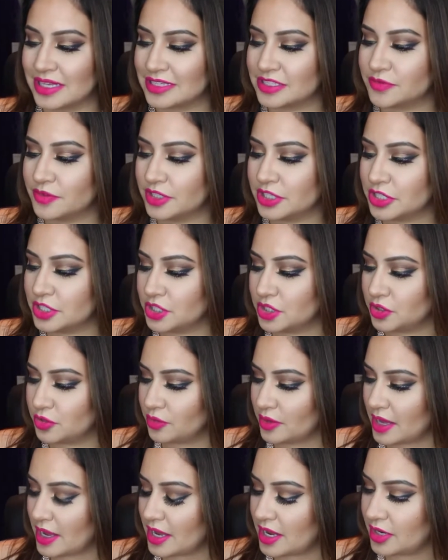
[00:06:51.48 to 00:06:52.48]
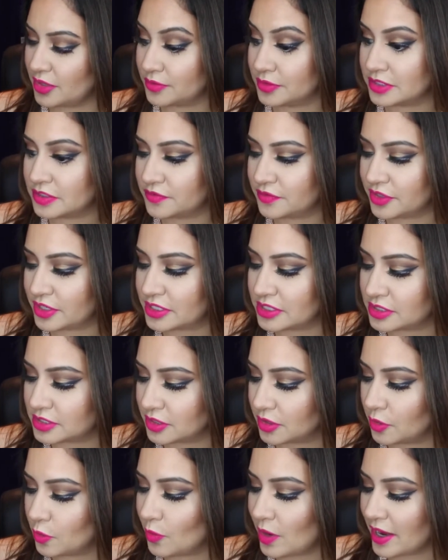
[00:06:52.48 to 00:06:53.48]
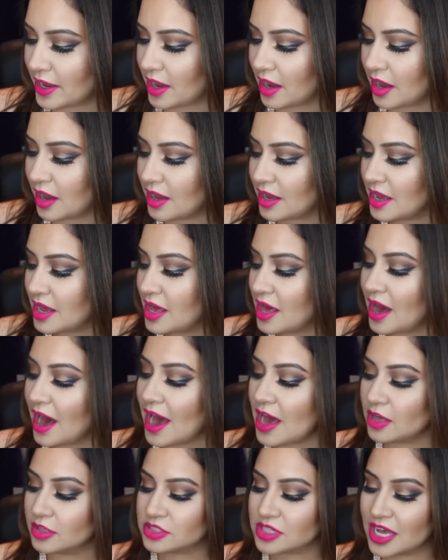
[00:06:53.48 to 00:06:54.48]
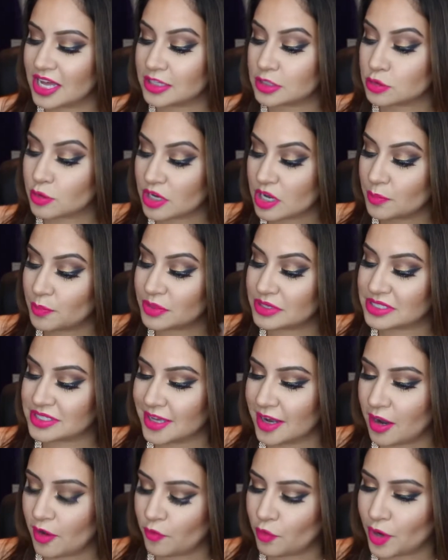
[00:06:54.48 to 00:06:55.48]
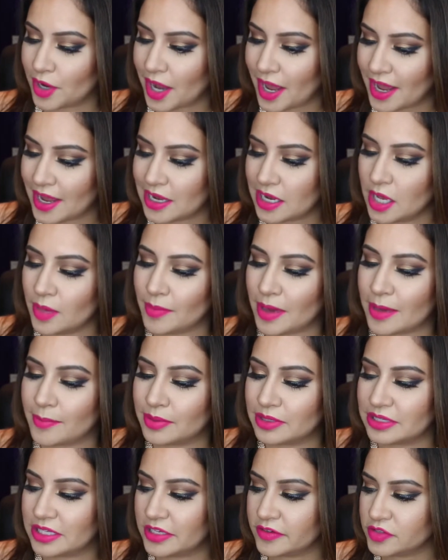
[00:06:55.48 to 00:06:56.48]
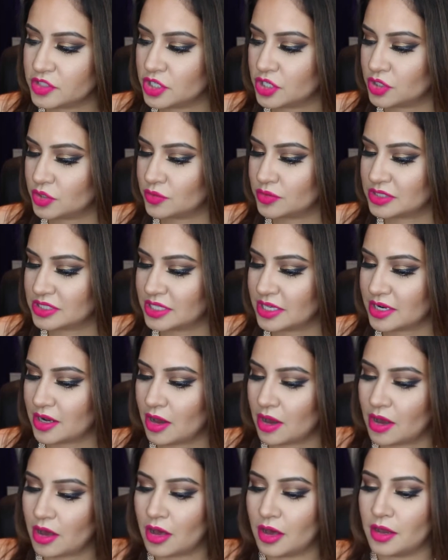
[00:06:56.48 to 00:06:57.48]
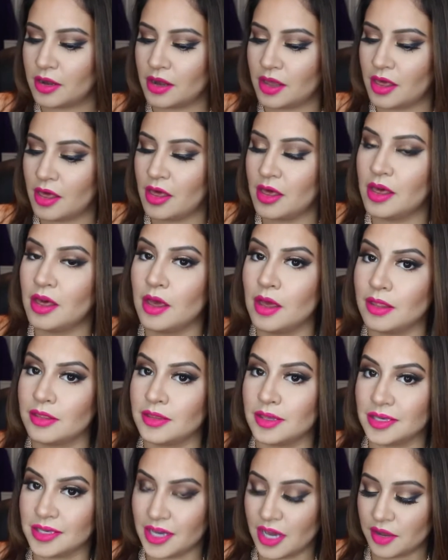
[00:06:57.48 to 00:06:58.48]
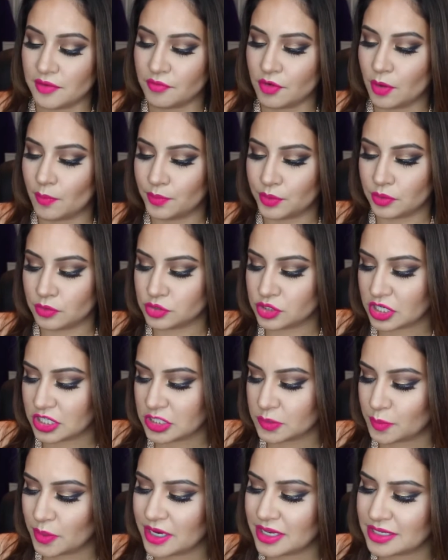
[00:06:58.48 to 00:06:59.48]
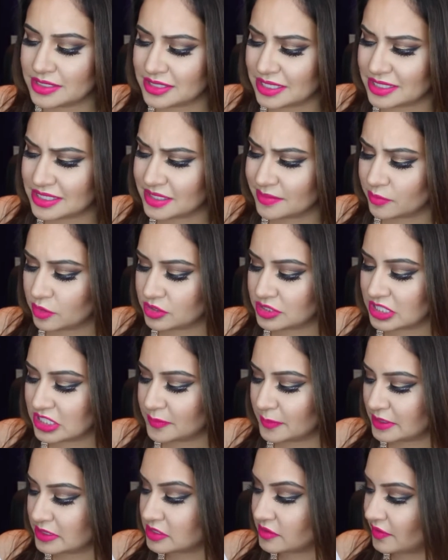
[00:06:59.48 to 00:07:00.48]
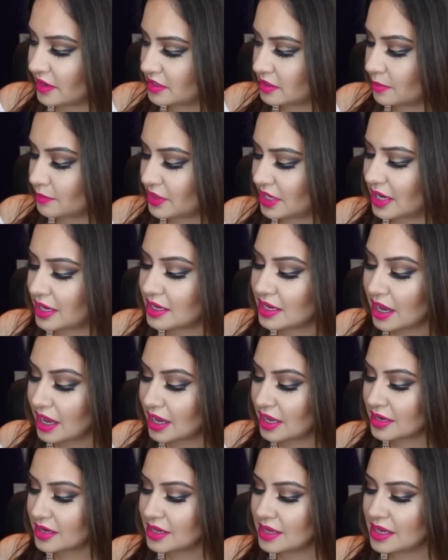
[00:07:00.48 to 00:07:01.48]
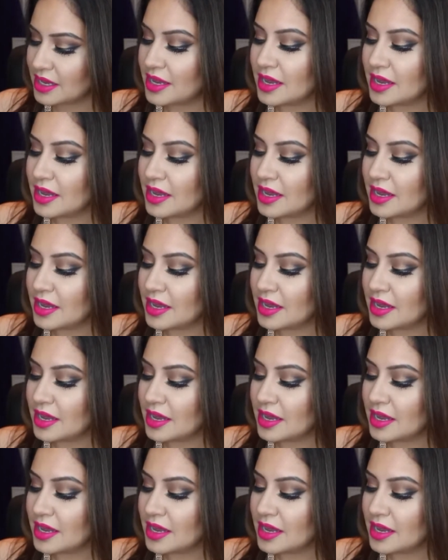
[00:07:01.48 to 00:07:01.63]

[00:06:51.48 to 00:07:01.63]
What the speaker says: it's really cute and it was free, so why not? I also had 20% off one item. I believe she used it on the Kenra Blow Dry Spray because that's the most expensive item that I got.